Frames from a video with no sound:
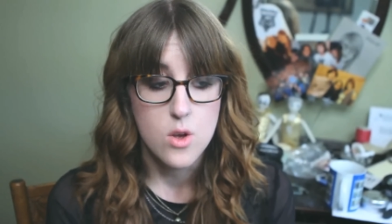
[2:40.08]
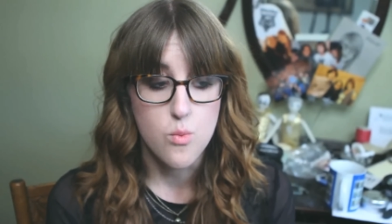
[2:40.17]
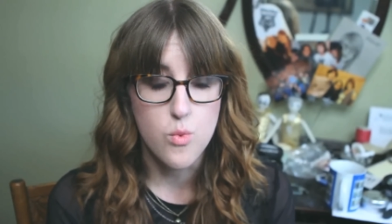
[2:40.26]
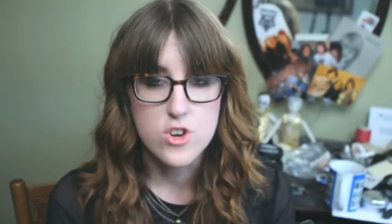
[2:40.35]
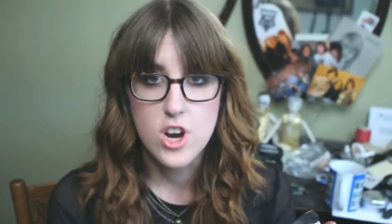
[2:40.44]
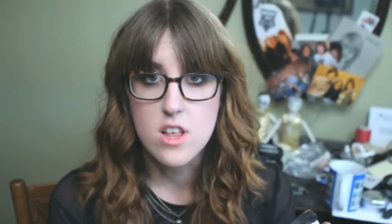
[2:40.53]

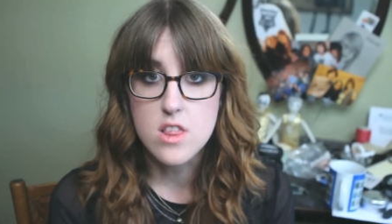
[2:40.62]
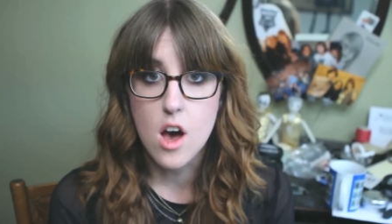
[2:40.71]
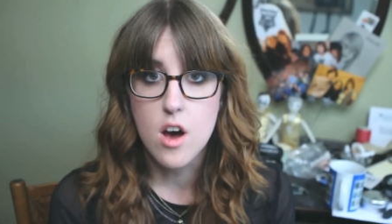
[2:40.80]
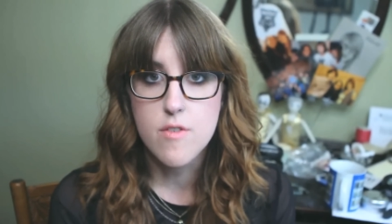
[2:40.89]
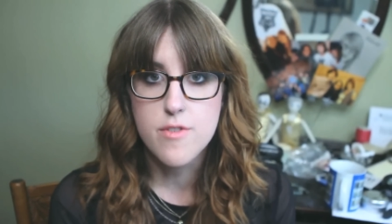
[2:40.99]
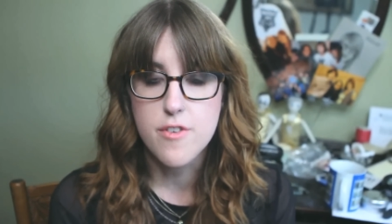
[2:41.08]
which I
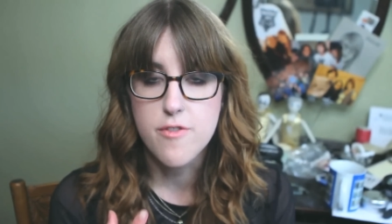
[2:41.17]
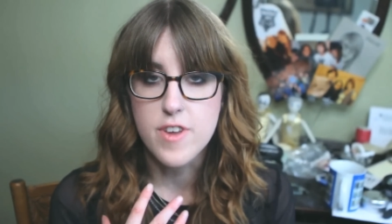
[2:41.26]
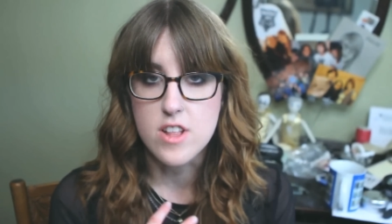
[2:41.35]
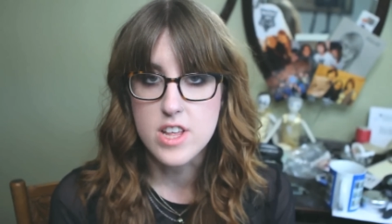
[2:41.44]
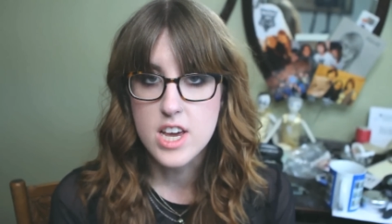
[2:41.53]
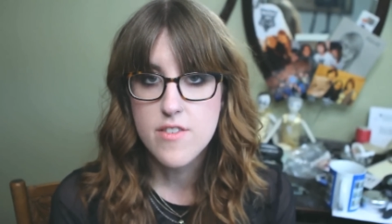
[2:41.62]
love the
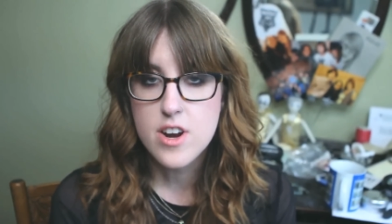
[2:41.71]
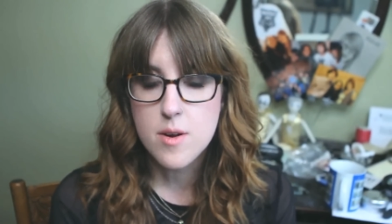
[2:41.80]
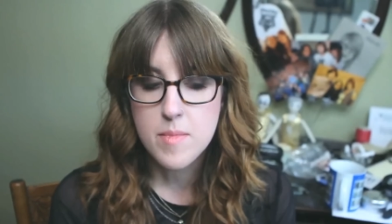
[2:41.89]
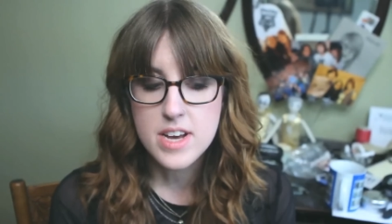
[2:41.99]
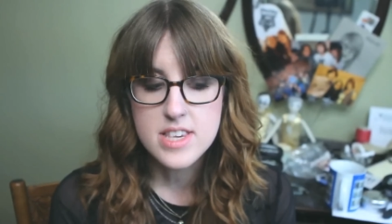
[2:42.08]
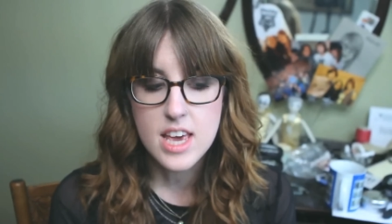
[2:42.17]
feeling of it on
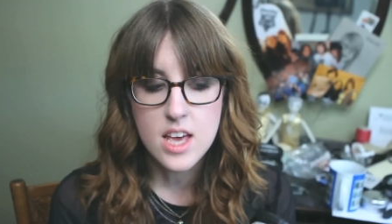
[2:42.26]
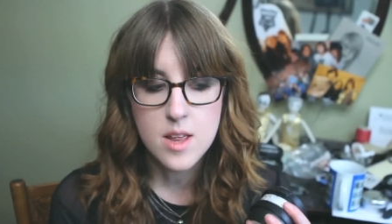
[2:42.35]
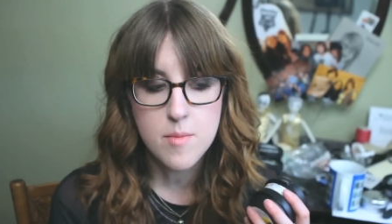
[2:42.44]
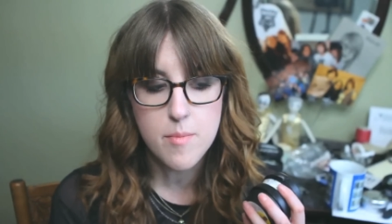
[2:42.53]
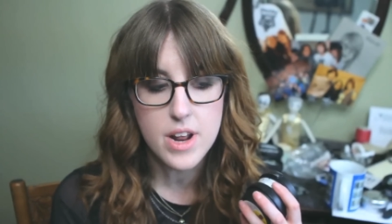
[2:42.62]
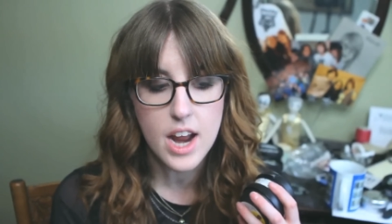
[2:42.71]
my
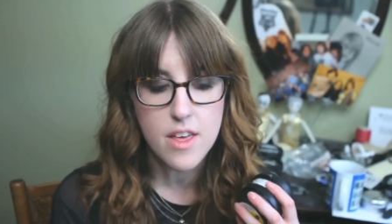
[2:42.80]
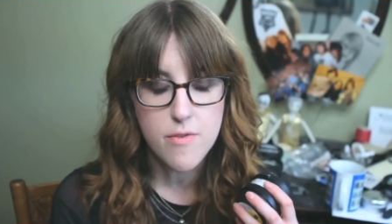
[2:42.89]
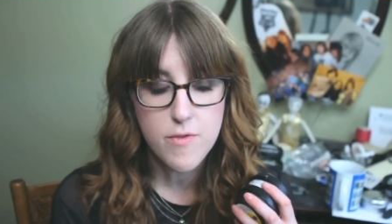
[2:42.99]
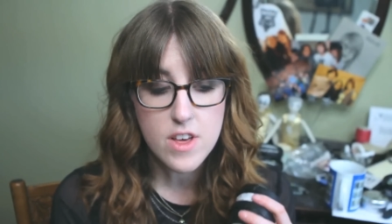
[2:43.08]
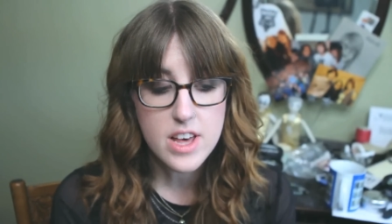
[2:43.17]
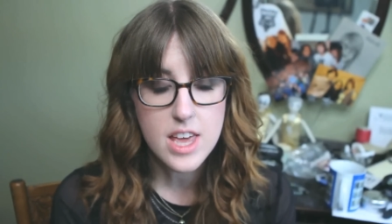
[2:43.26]
skin, but I
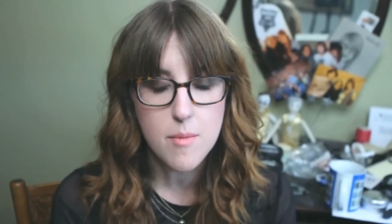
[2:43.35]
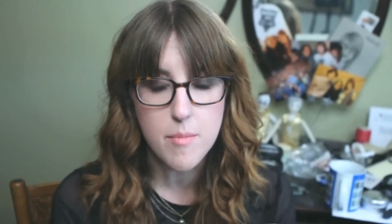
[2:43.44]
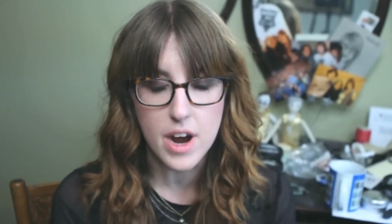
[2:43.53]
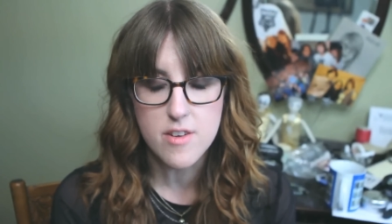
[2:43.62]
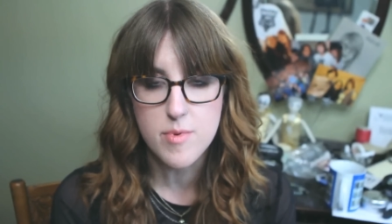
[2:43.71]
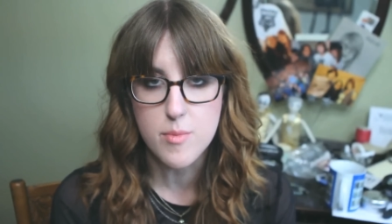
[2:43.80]
feel like it
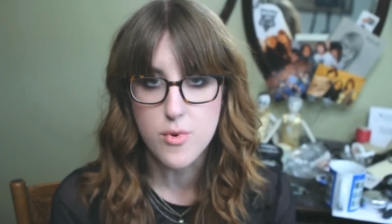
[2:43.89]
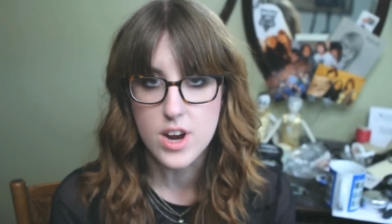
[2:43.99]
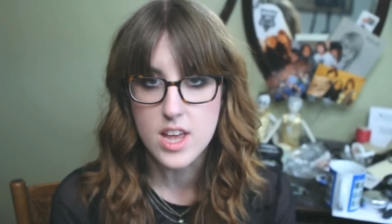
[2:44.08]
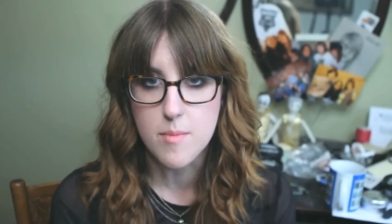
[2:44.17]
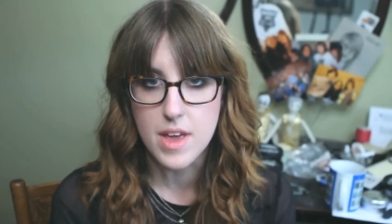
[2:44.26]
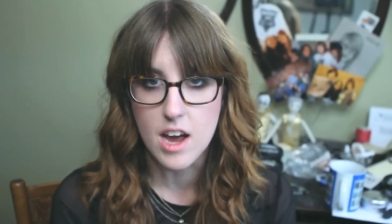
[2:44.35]
might have been
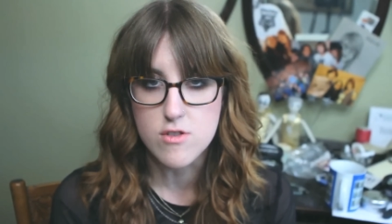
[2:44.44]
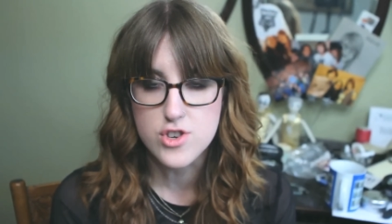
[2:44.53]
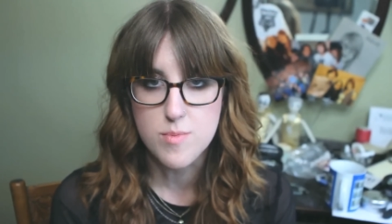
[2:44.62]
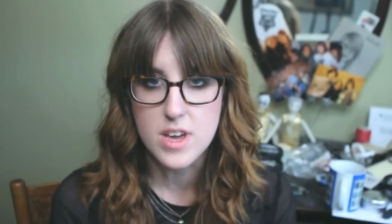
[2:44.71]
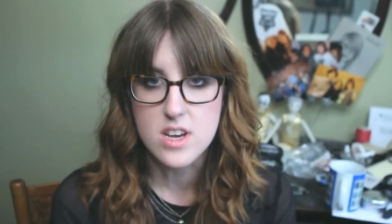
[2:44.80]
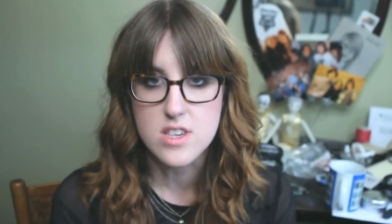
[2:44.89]
breaking me out
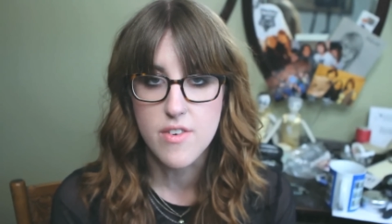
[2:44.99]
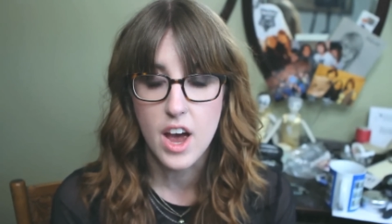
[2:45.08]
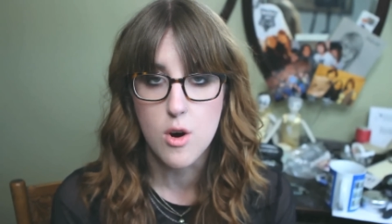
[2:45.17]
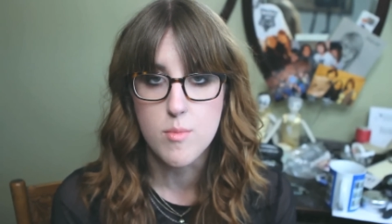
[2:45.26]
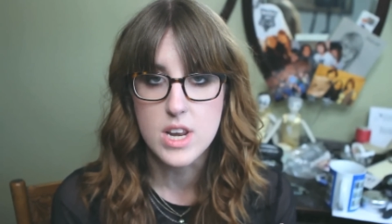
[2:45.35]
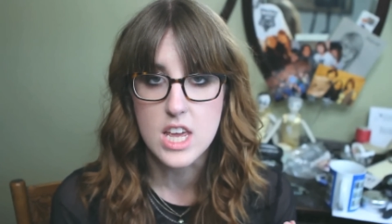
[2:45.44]
just because of
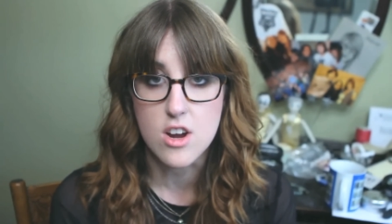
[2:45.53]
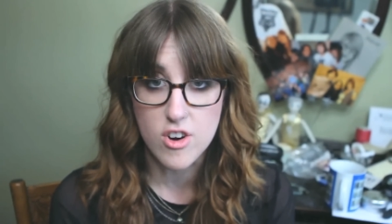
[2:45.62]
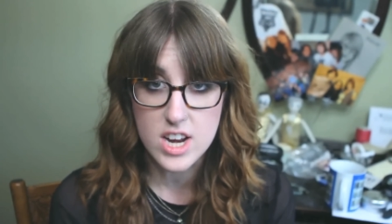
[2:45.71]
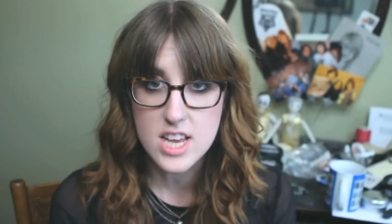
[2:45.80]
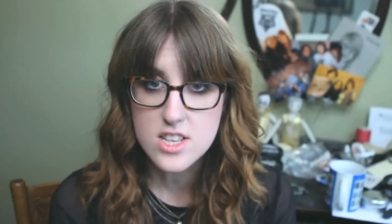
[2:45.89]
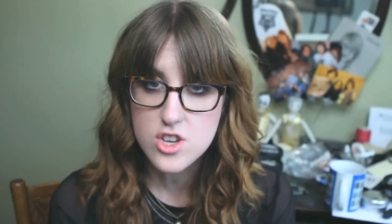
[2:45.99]
how many
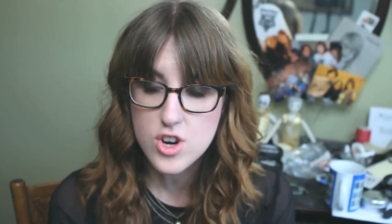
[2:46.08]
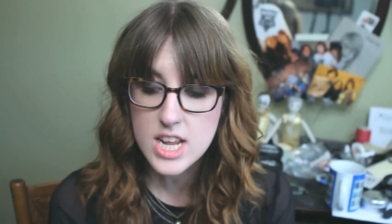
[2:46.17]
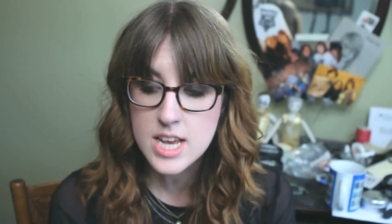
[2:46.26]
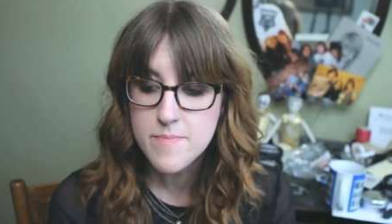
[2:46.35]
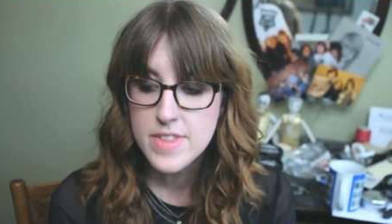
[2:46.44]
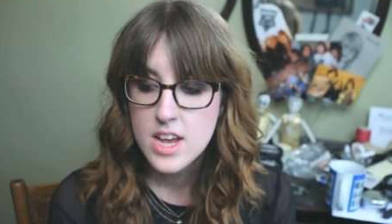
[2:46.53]
ingredients are in
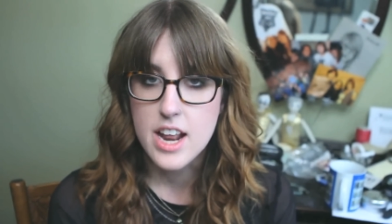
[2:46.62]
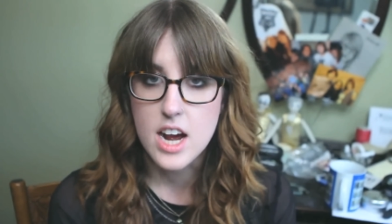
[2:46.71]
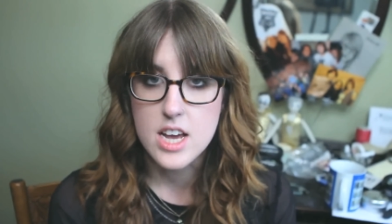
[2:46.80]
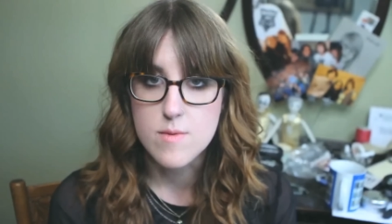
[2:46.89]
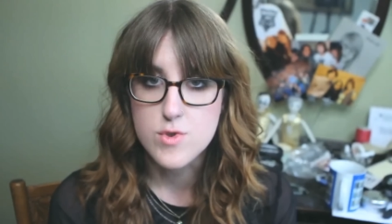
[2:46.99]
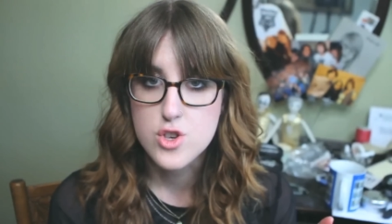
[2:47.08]
it, and I
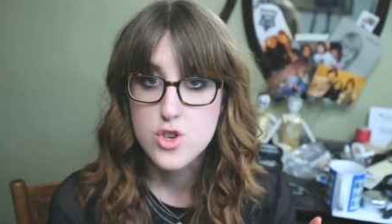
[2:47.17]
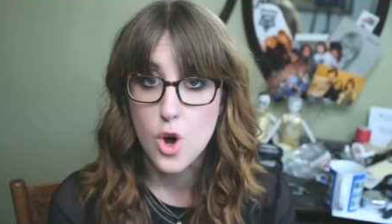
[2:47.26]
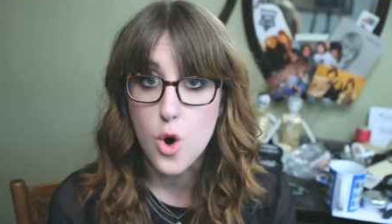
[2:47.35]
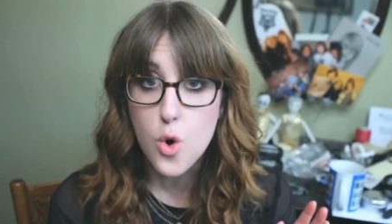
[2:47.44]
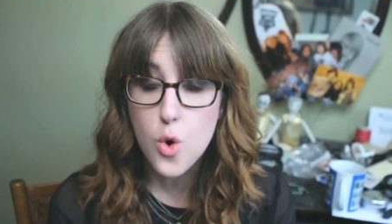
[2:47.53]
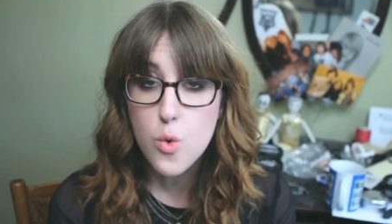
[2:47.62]
am
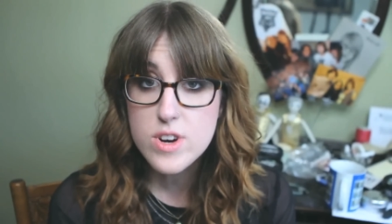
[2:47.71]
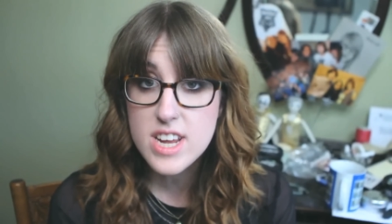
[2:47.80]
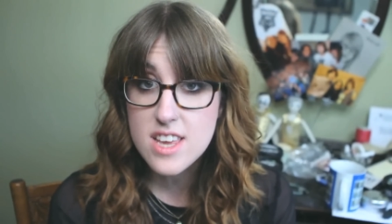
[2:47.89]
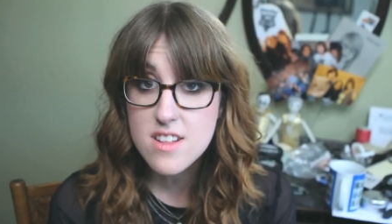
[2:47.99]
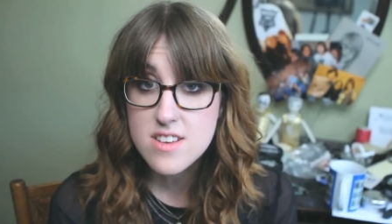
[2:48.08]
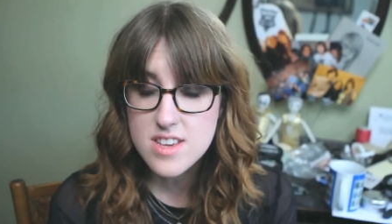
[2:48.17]
so
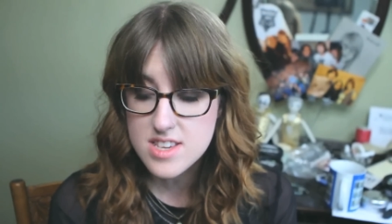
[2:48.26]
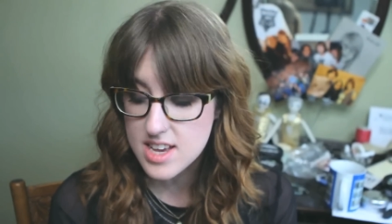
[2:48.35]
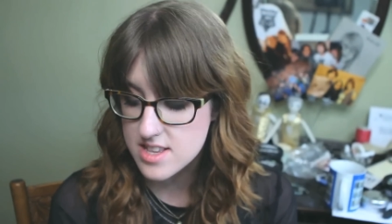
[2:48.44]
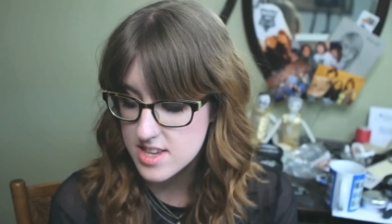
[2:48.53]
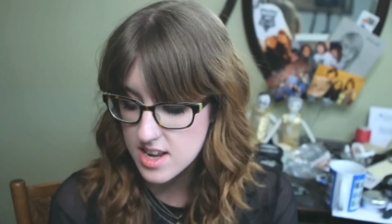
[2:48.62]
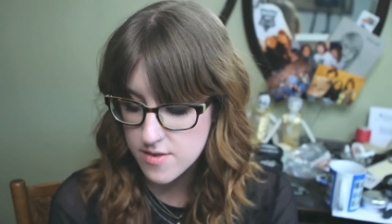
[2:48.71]
ridiculously
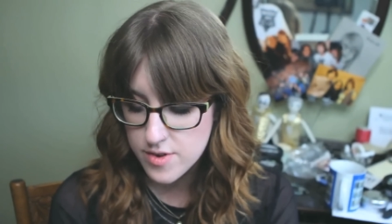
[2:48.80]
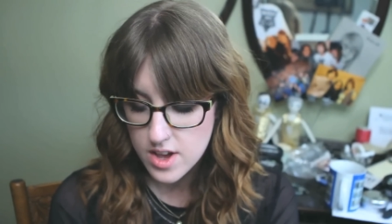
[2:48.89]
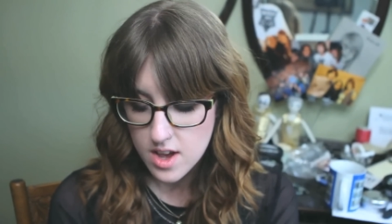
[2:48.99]
sensitive.